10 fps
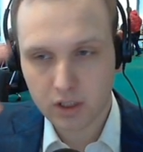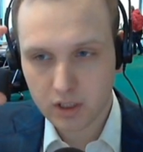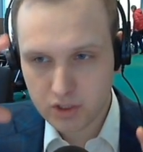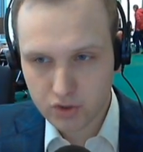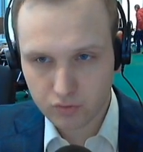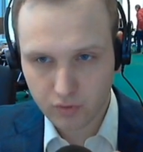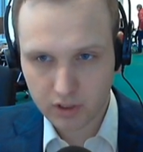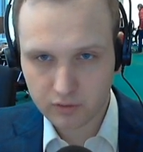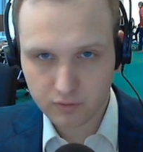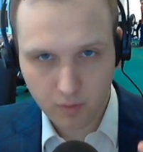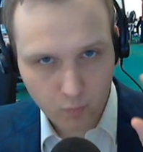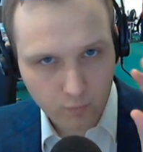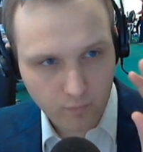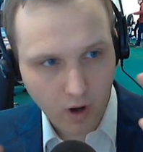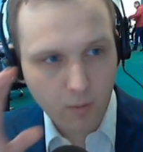Each trend, a
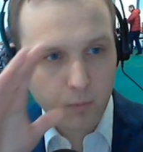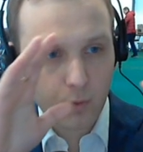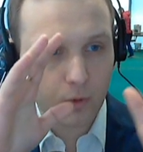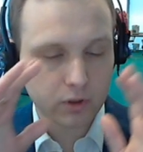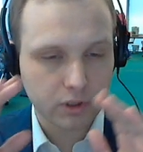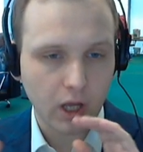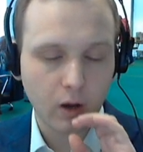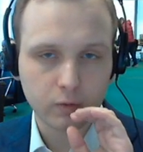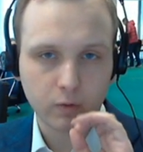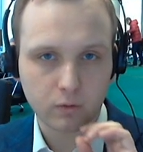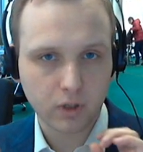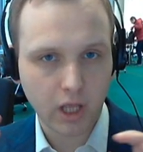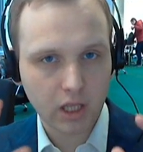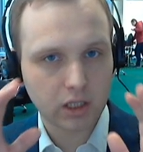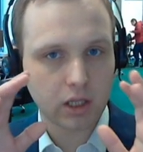move up or down on
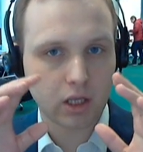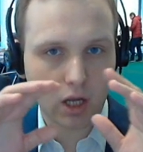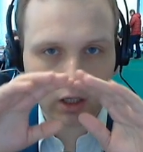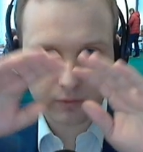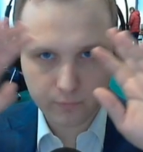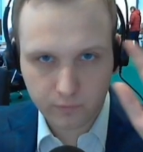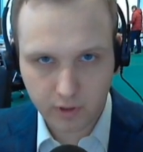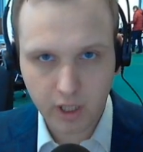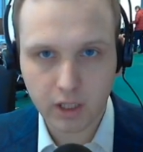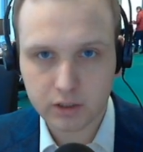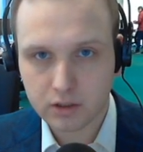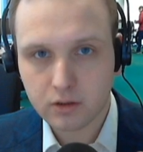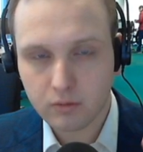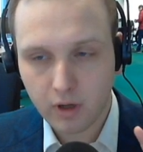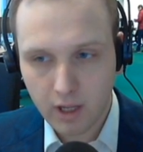any kind of scale that
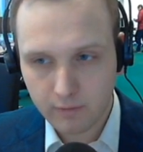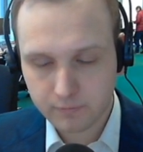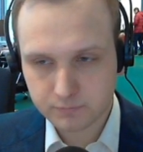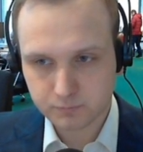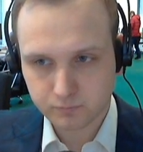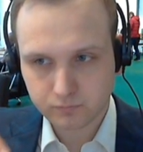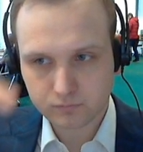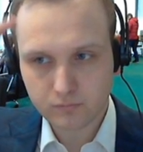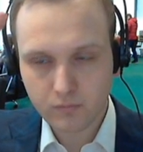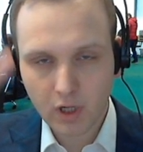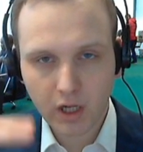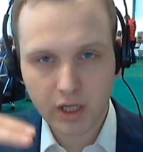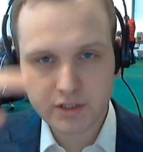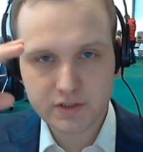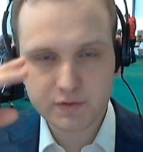you have,
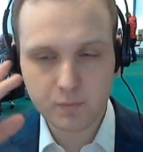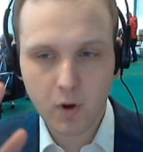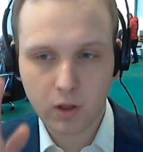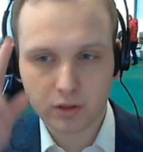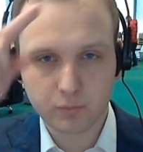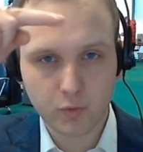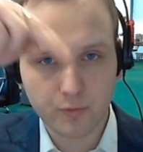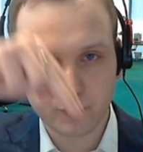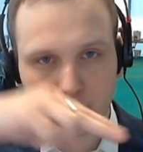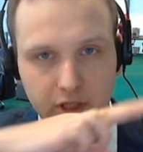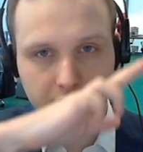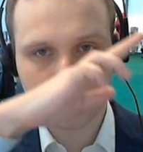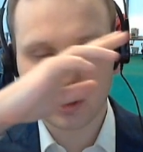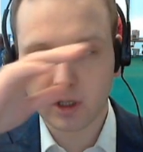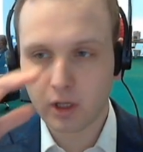has smaller moves in it.
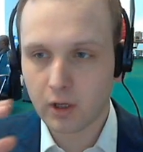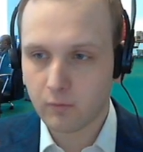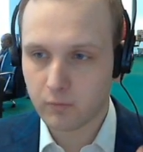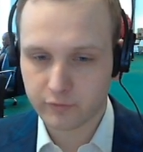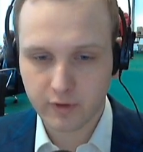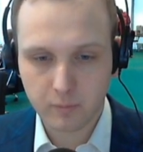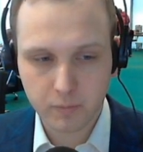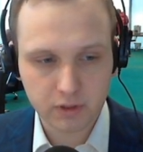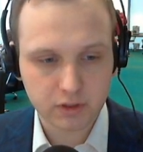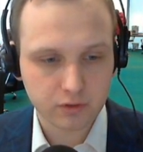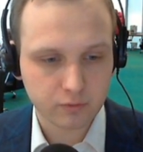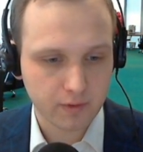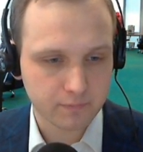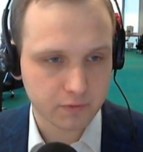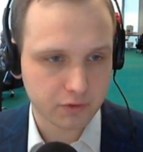For example, Elliott
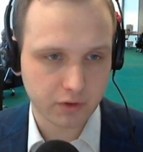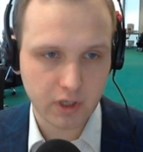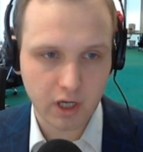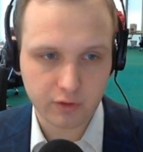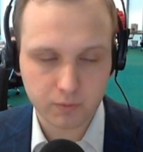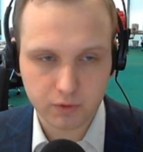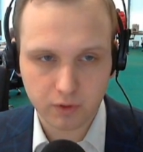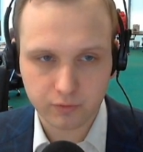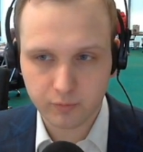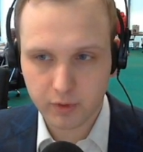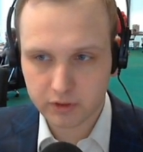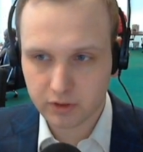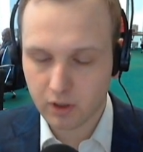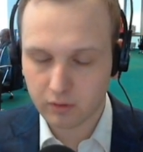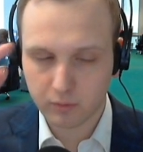wave theory guys will know this better,
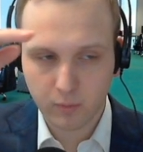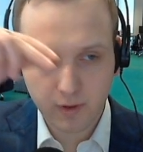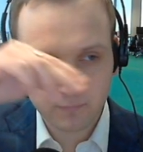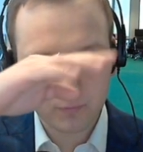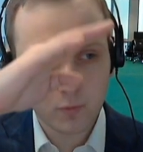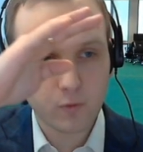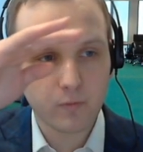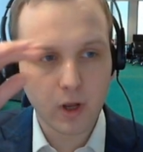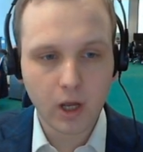how the waves move.